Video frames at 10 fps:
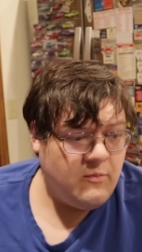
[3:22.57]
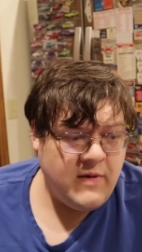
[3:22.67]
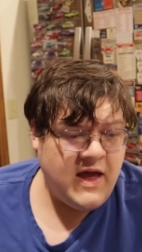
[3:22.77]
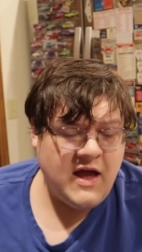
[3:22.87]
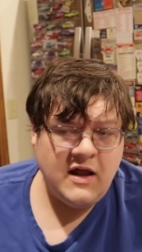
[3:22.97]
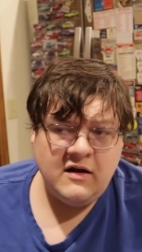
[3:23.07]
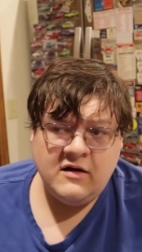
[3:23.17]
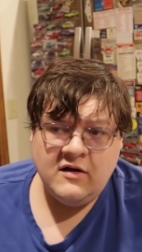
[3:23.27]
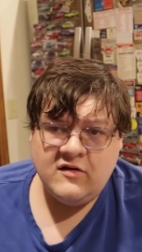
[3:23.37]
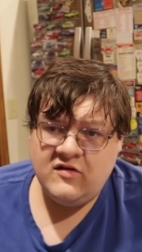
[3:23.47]
Man,
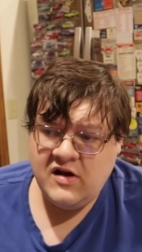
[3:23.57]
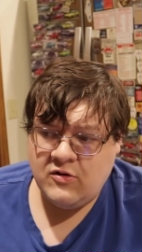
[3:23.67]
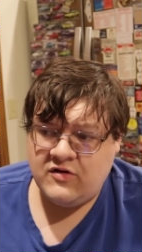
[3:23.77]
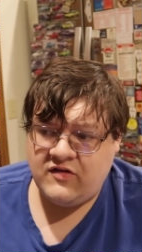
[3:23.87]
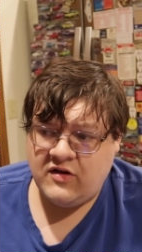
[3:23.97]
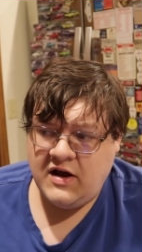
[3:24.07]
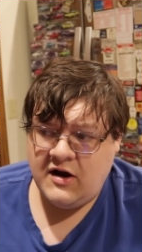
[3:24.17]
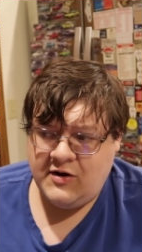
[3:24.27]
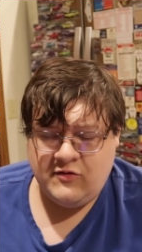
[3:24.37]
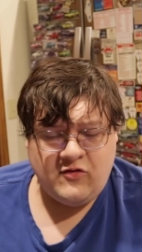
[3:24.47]
Secret
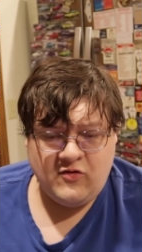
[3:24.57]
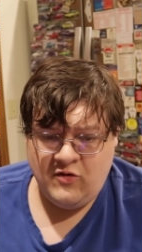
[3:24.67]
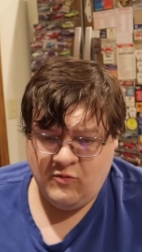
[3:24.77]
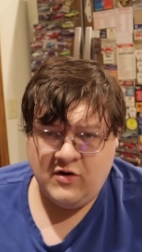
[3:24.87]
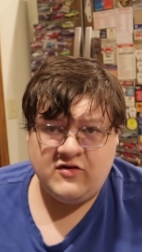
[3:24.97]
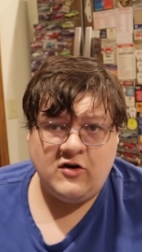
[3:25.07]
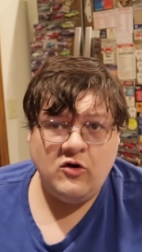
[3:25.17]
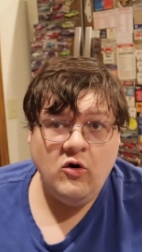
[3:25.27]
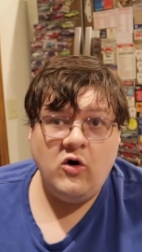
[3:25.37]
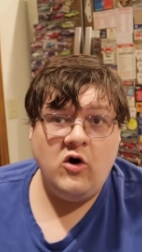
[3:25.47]
Slayers was a
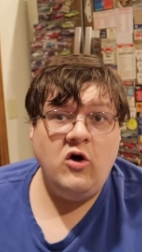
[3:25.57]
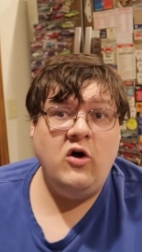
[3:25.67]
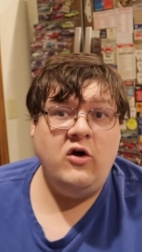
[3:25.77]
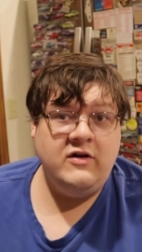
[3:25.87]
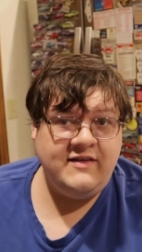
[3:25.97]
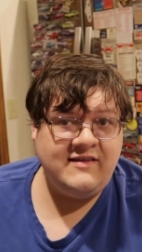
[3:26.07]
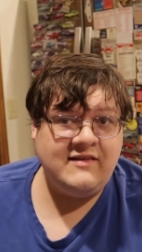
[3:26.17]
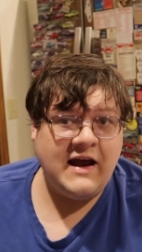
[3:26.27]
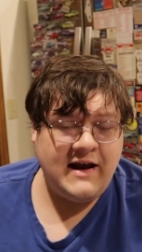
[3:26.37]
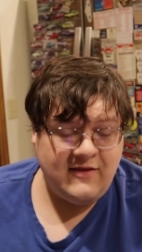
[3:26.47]
good
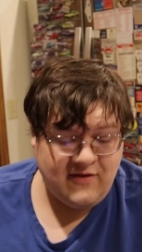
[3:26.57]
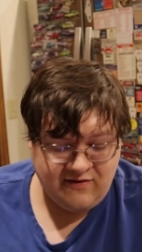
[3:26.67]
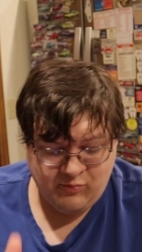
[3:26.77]
set at this